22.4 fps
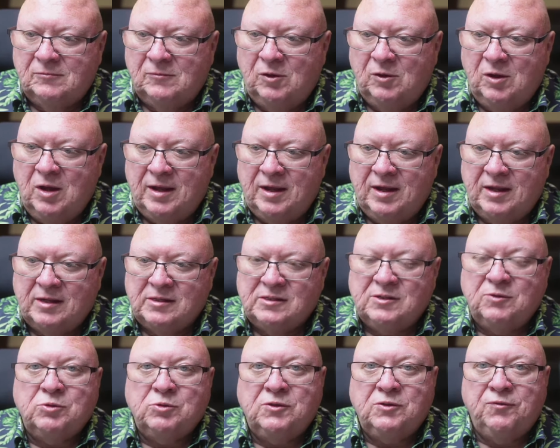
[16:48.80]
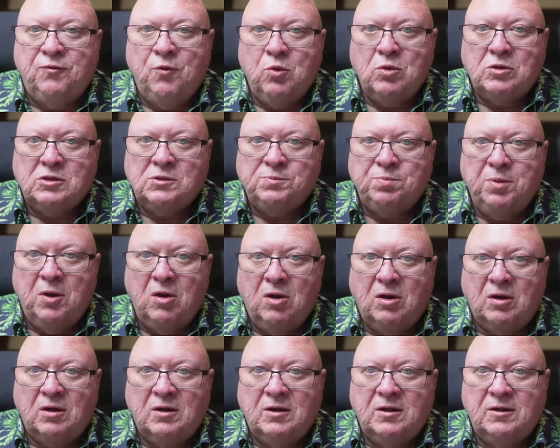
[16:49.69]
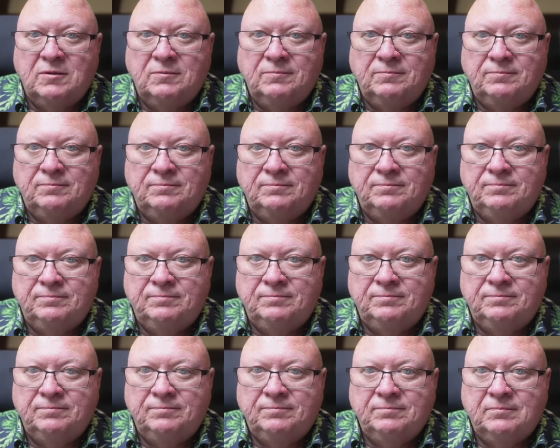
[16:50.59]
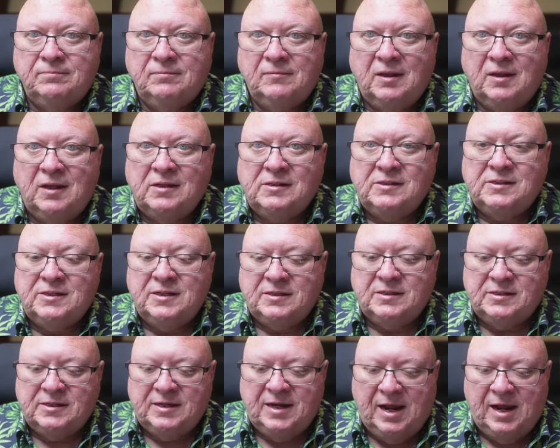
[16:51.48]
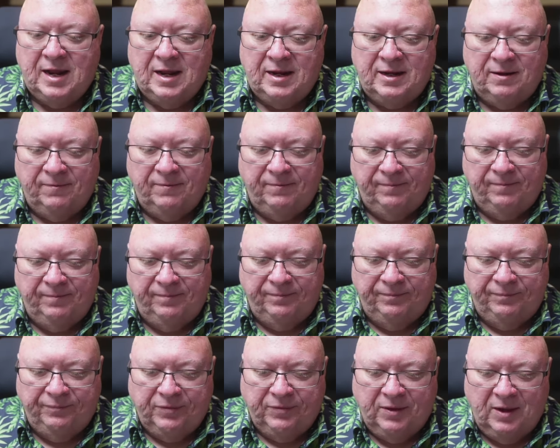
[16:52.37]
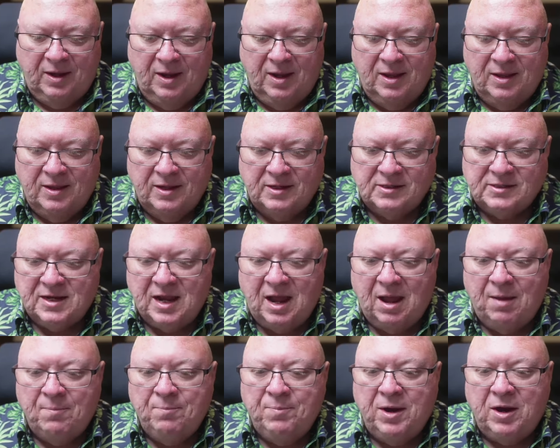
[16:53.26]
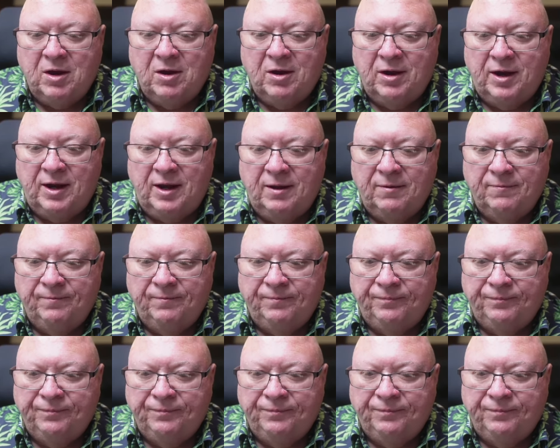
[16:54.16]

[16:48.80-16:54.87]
well, I guess it was Forest Park in Cincinnati. This guy, Barry,